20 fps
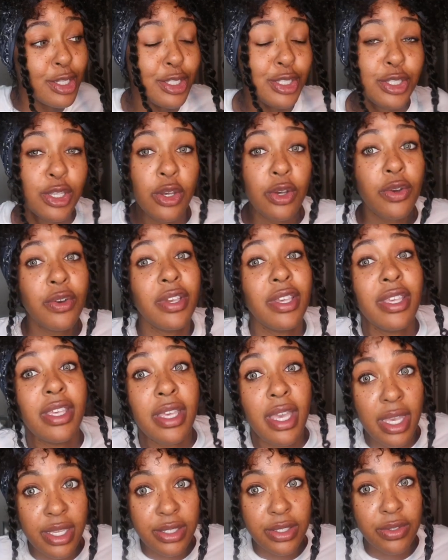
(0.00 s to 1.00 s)
So
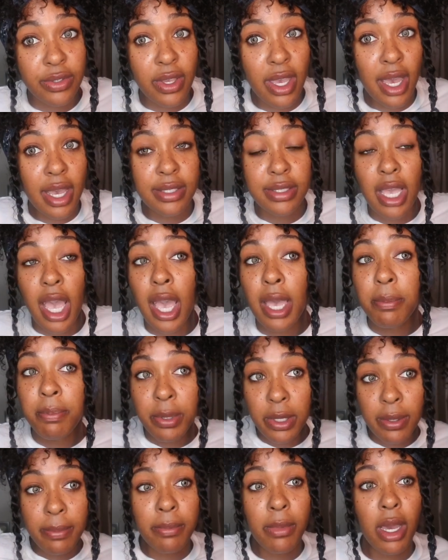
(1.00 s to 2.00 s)
yes, you guys, I
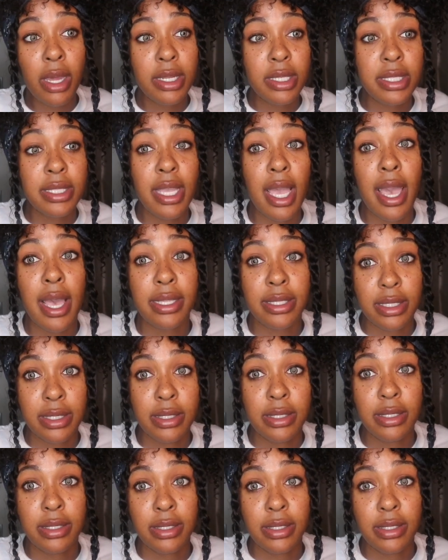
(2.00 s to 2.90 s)
put Monistat.